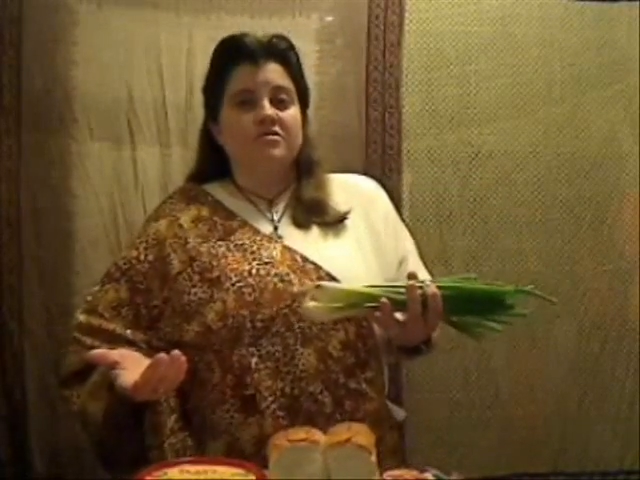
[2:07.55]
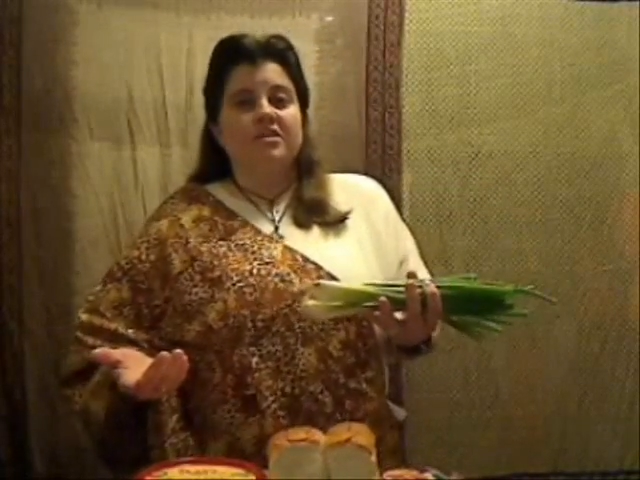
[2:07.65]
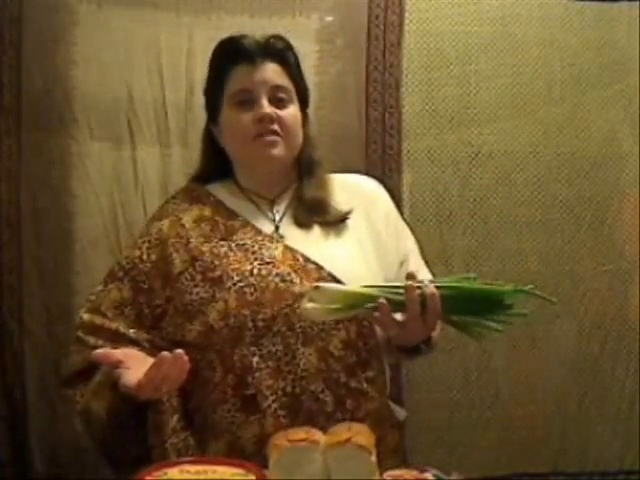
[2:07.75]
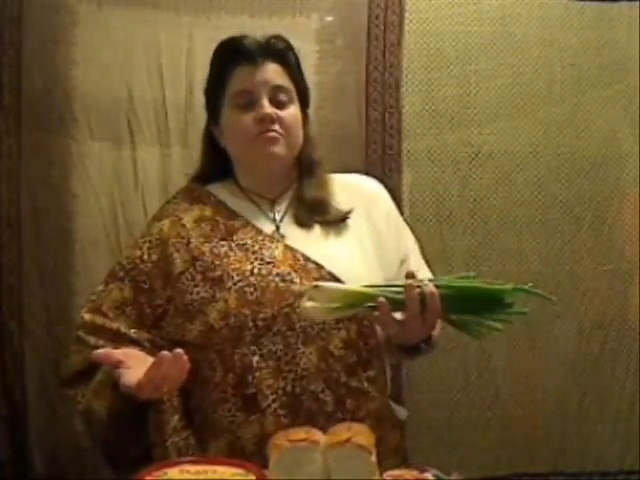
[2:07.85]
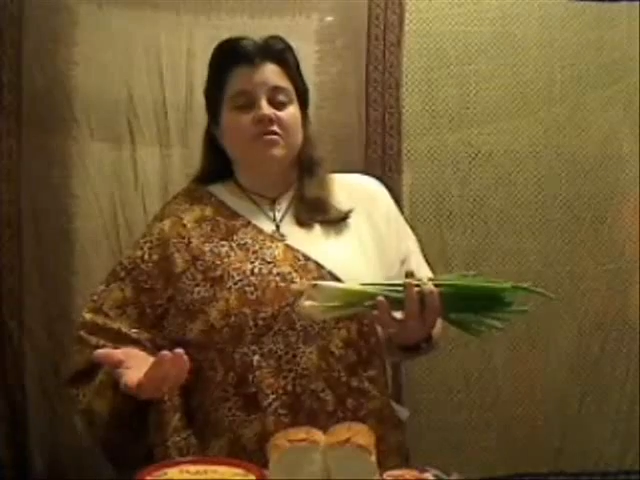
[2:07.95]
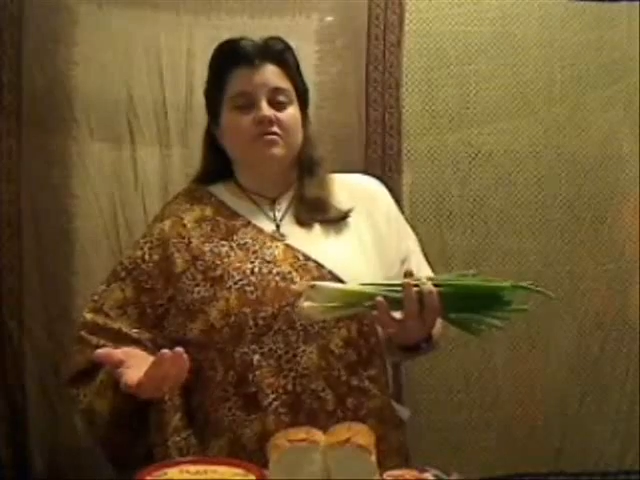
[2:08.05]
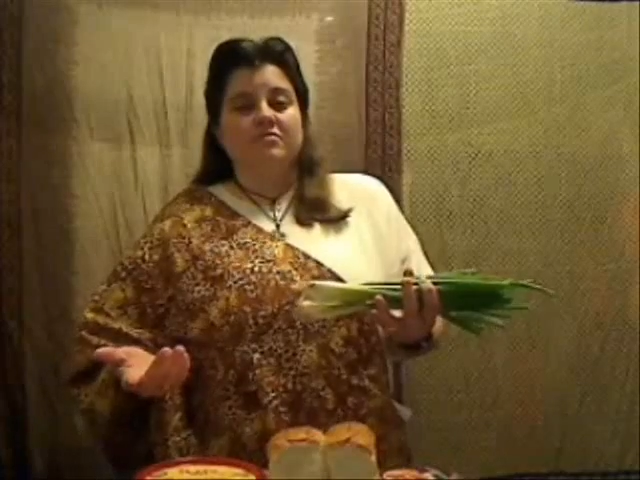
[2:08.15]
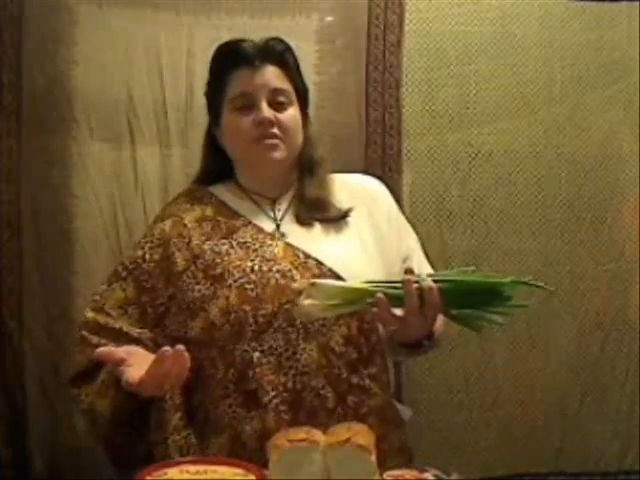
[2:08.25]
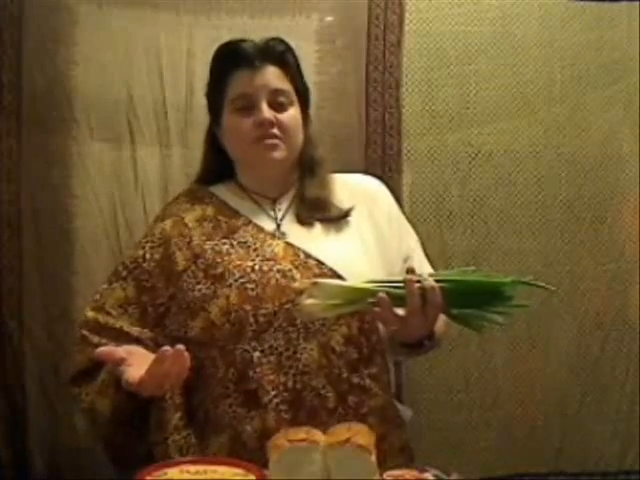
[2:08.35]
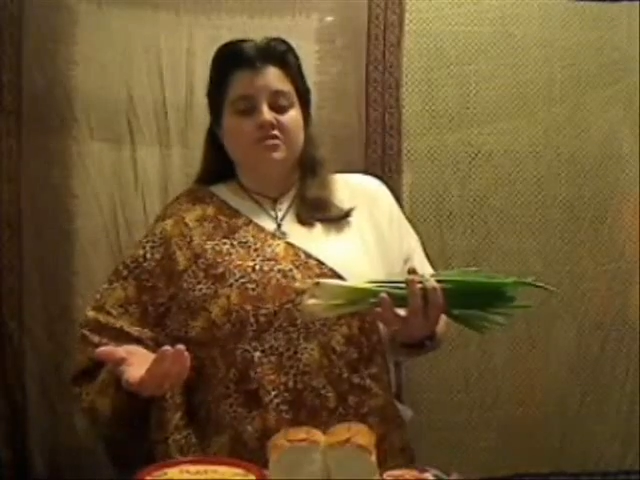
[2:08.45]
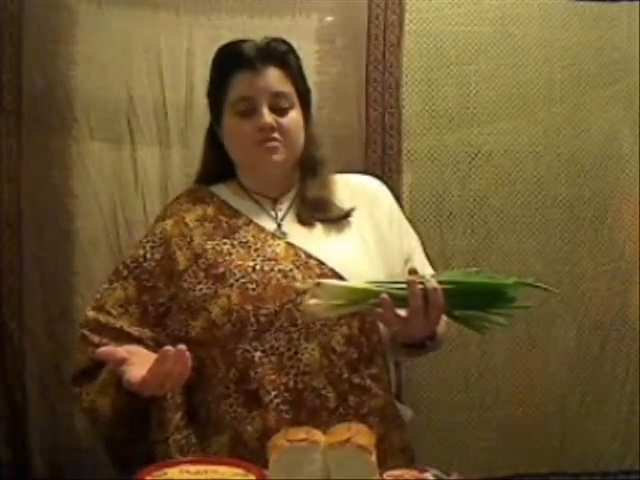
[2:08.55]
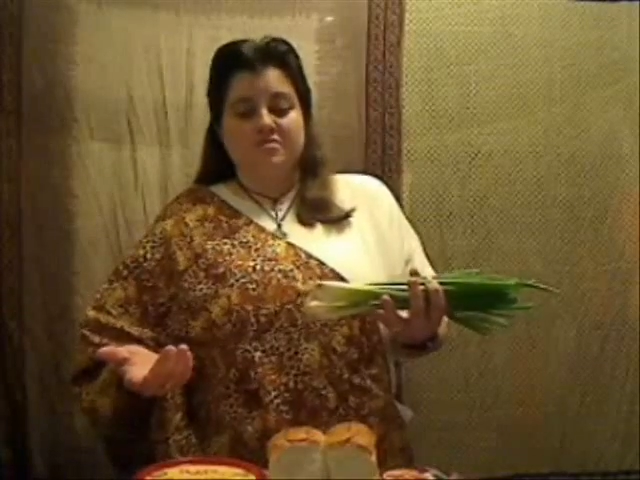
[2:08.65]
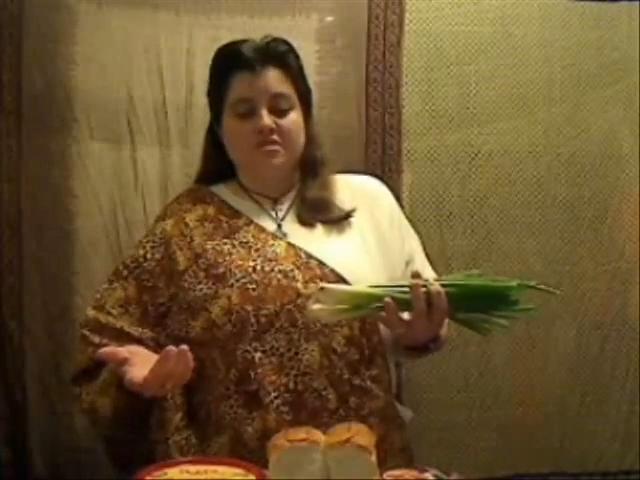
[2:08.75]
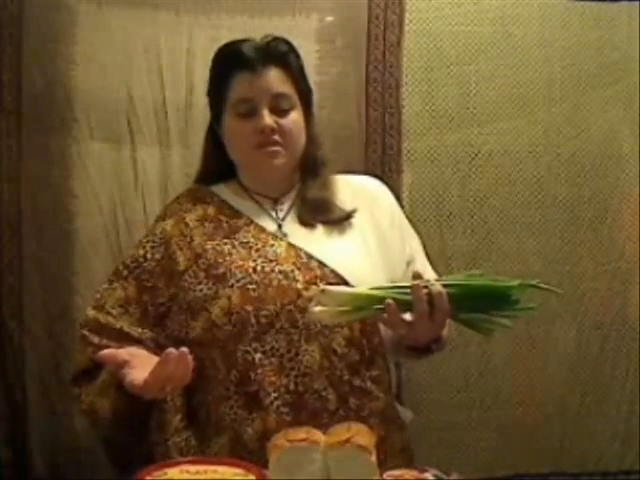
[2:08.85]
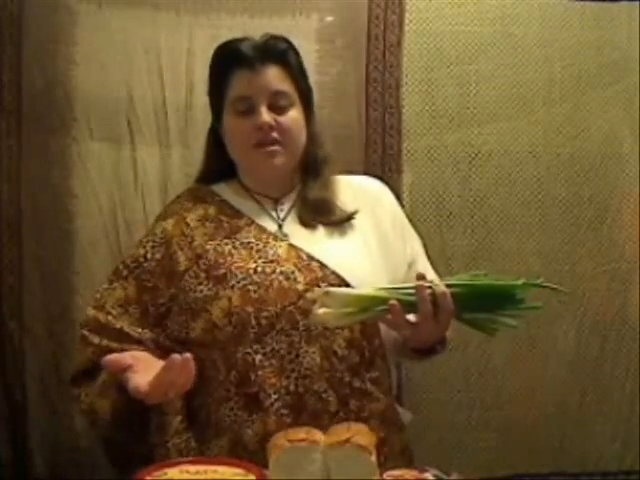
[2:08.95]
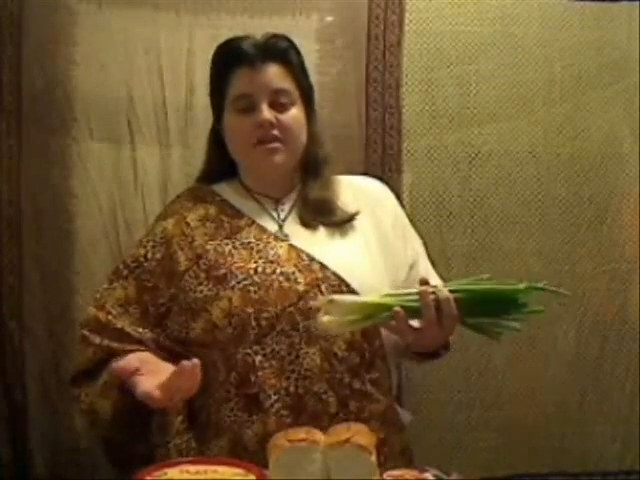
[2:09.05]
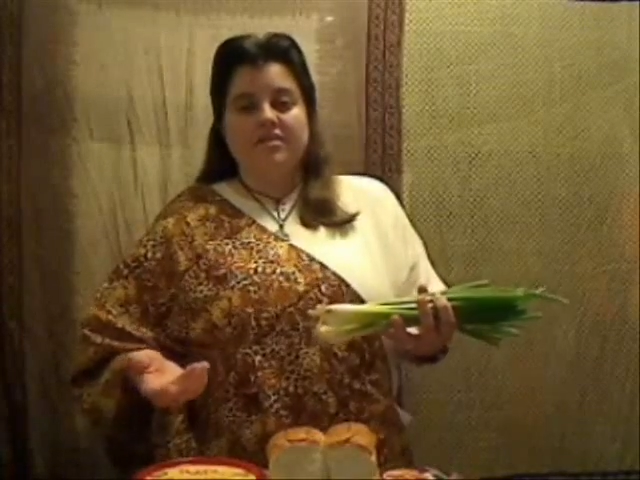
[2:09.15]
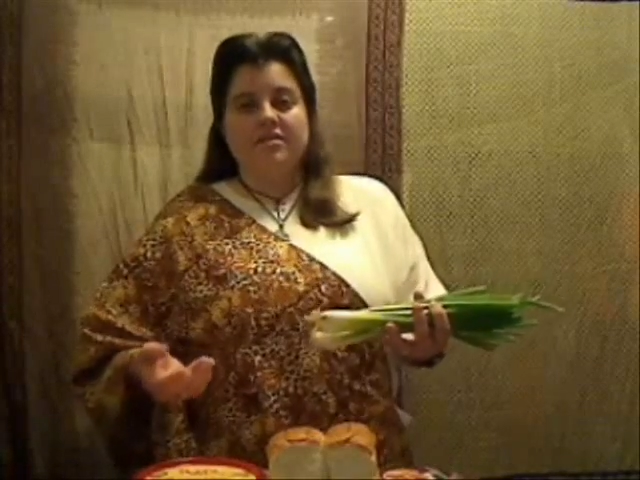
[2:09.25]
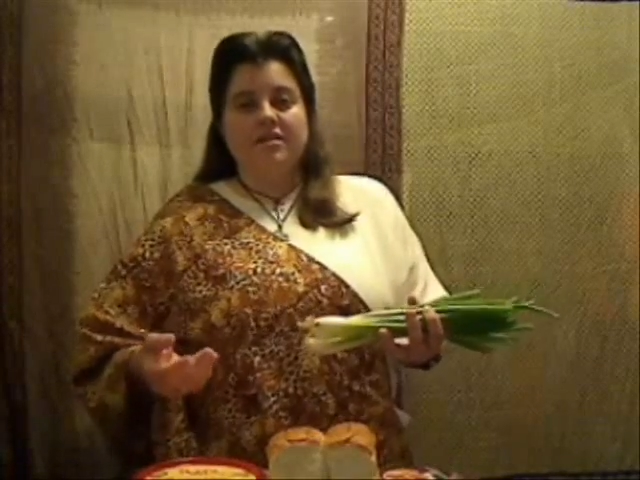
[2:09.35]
staple in the Egyptian diet.